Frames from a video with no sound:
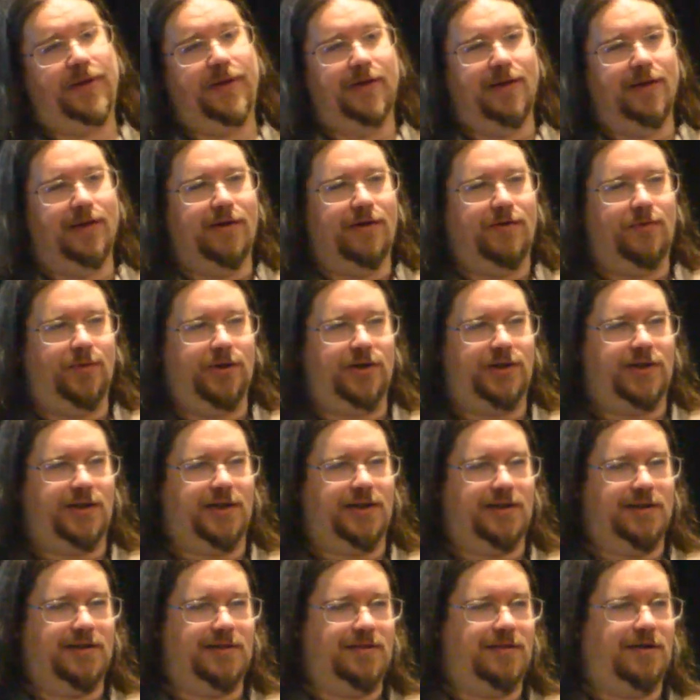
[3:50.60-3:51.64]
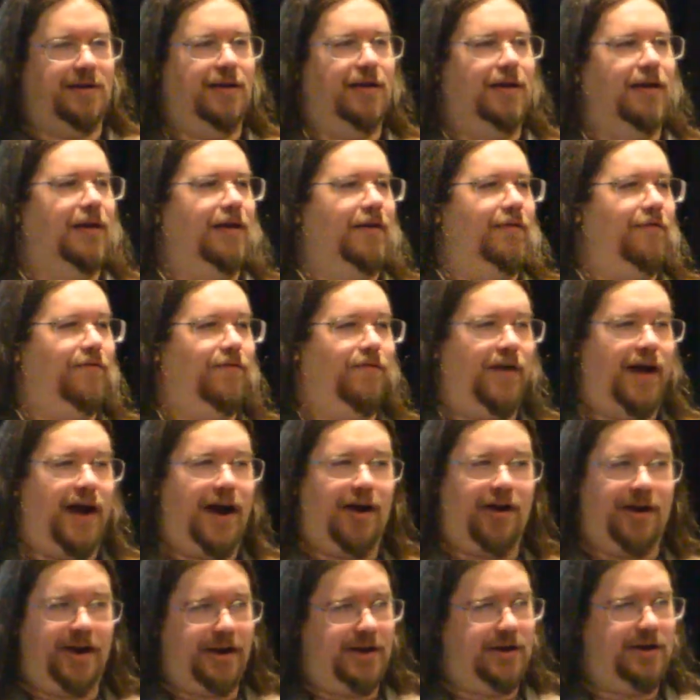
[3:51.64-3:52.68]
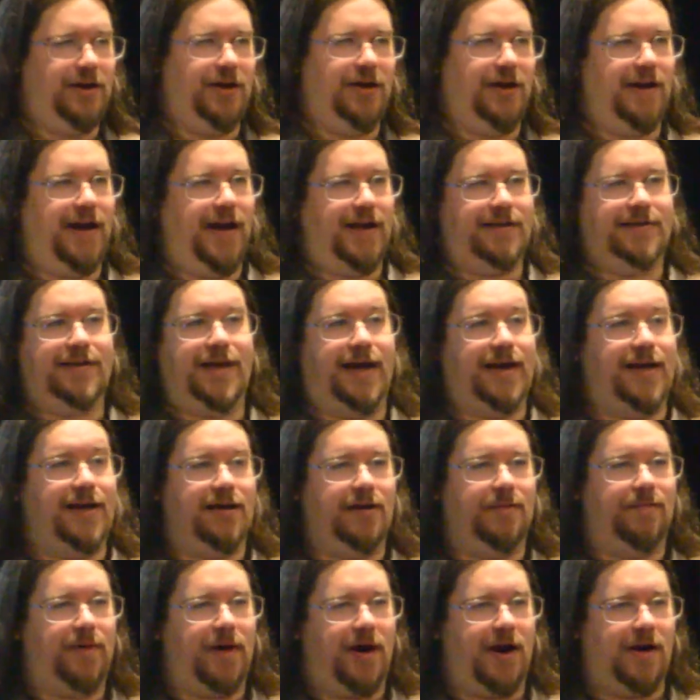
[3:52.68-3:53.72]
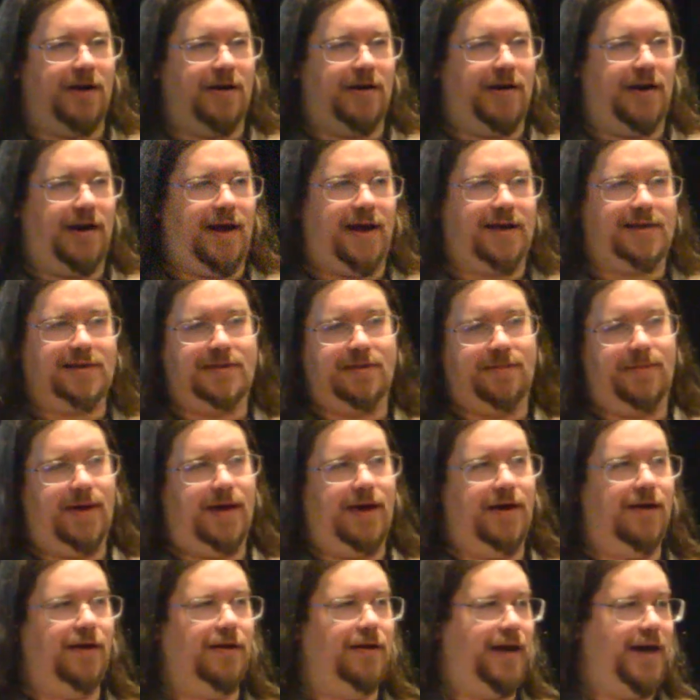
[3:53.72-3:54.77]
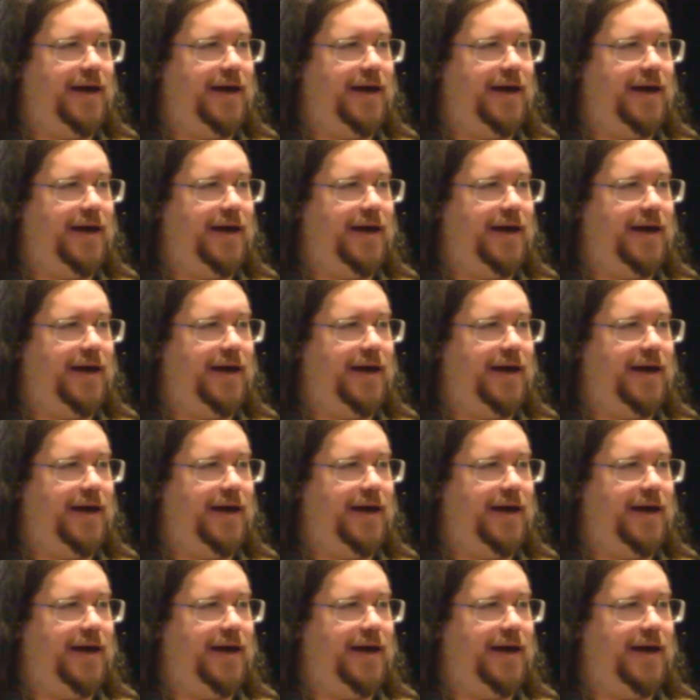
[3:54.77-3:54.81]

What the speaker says: which is very good at taking apart XML,